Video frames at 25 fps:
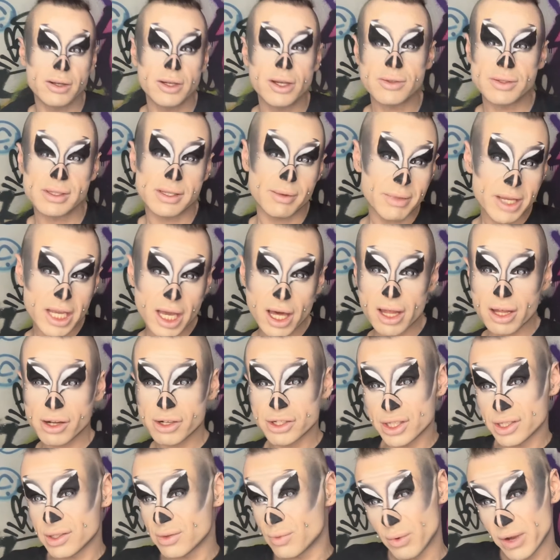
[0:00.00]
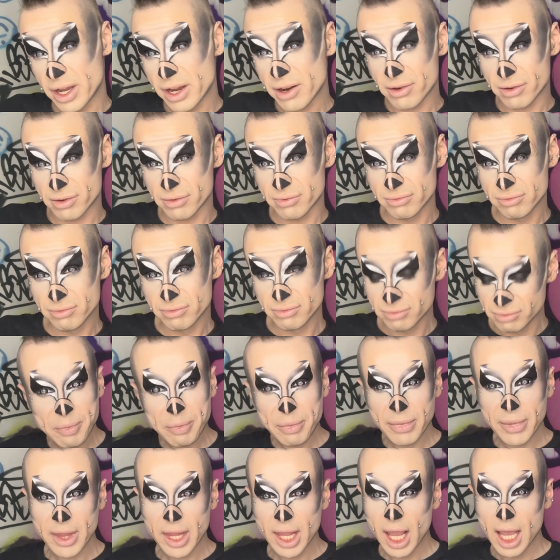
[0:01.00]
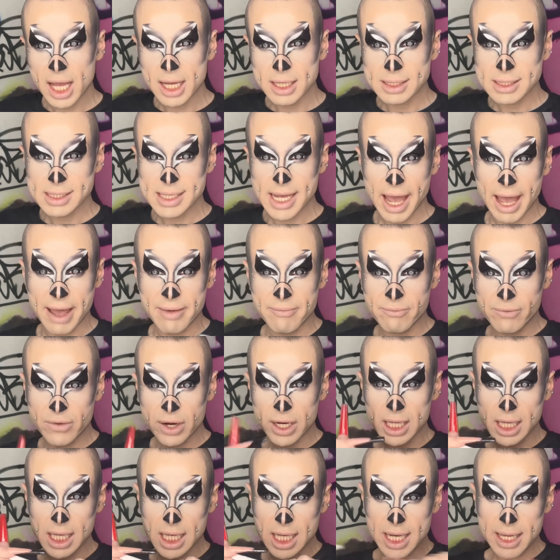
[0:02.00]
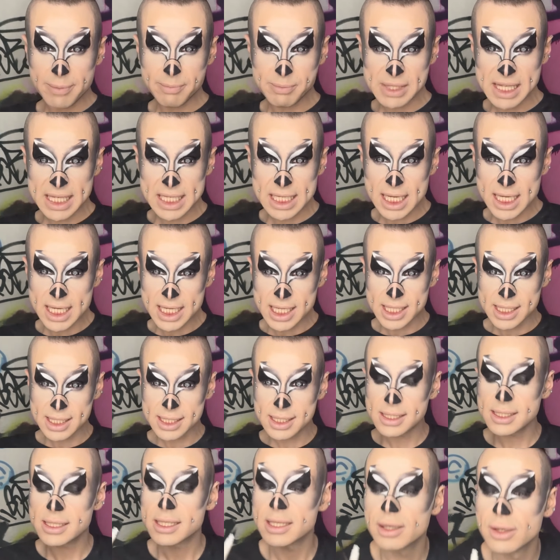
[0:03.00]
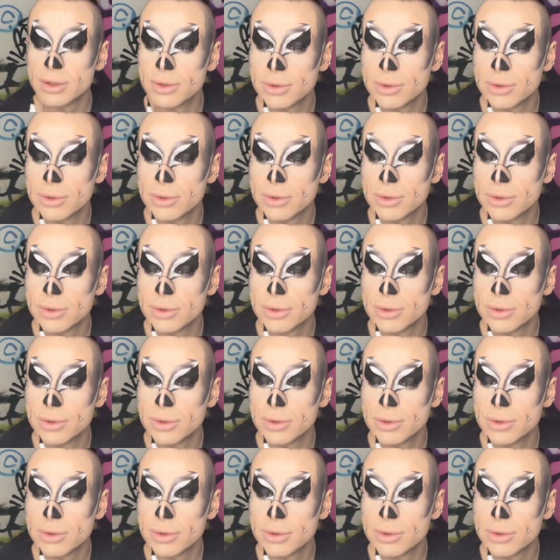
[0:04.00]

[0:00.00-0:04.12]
know. Some of y'all are just weird. Time for lipsies.